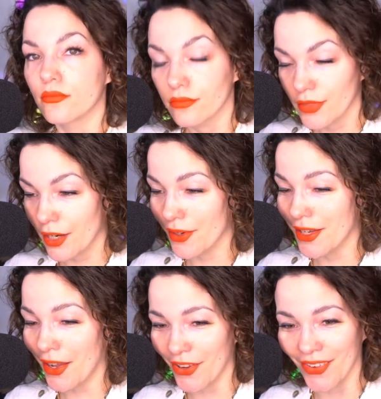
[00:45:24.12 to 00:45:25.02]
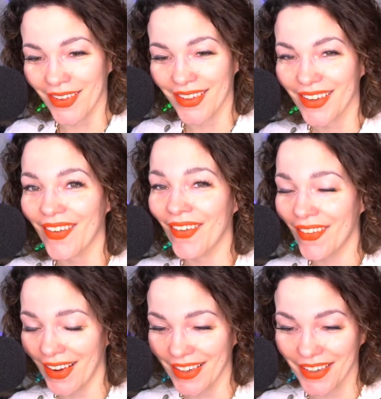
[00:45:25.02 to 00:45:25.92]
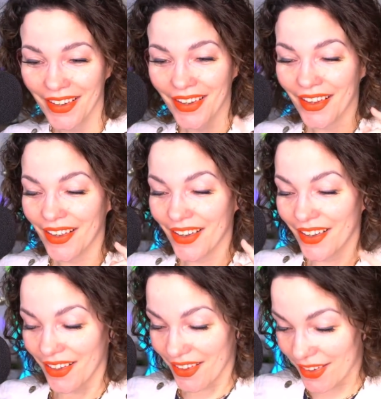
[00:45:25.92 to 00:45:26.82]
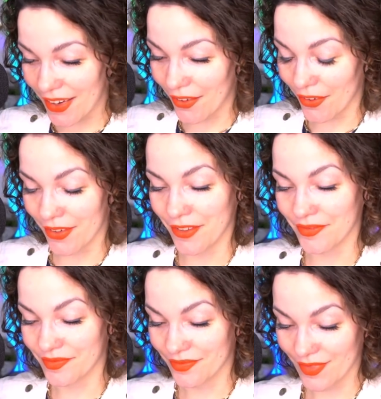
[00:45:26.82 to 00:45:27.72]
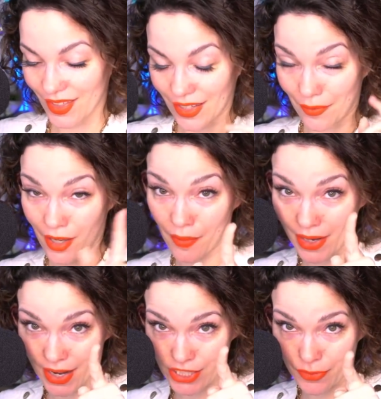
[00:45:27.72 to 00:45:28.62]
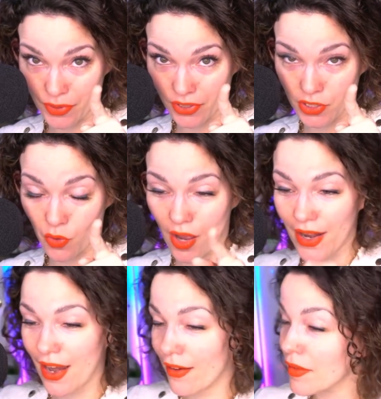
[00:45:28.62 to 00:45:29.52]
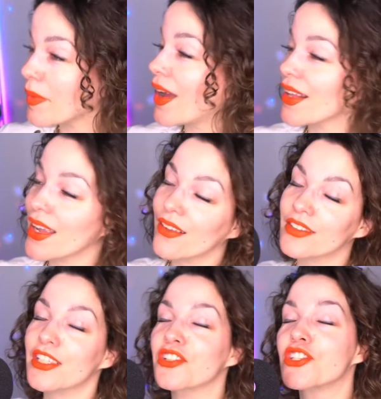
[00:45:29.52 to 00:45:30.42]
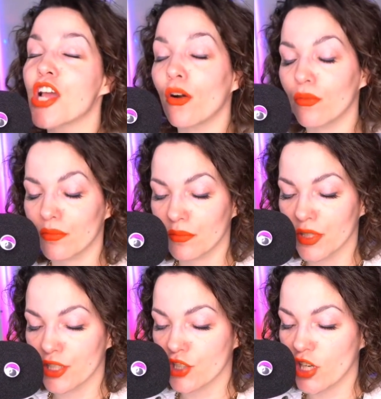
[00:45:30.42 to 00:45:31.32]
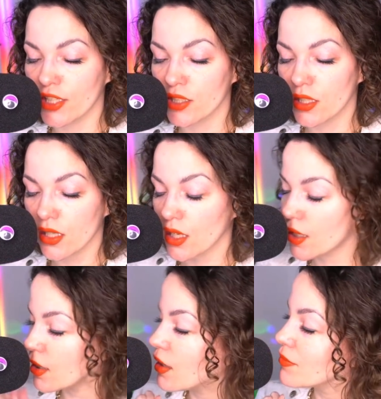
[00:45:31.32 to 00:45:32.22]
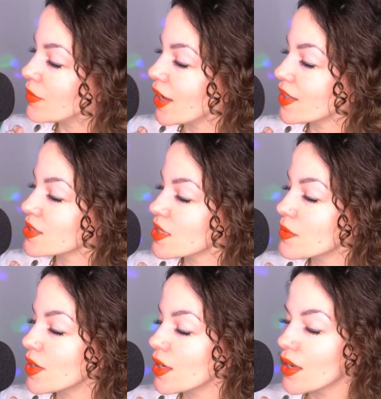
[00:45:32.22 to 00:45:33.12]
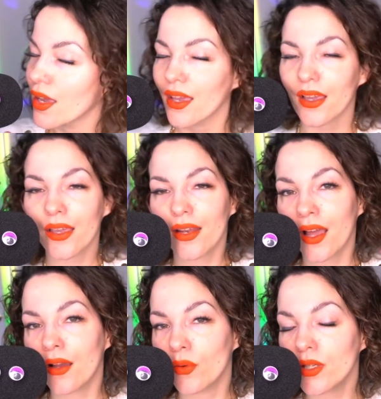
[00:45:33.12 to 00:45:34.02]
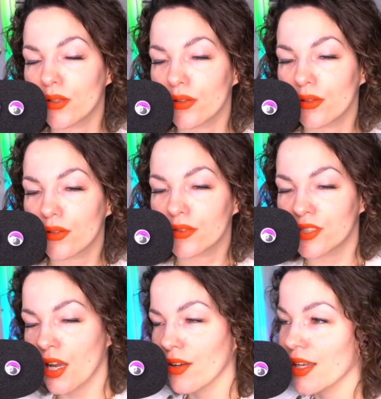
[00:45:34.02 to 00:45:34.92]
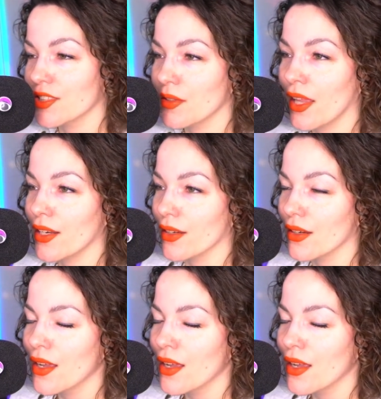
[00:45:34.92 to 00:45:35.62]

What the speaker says: there we go. All right, y'all, I'm coming at you, Perk Squad. Everybody else, don't be a stranger. Come back and see me, and I will talk at you later.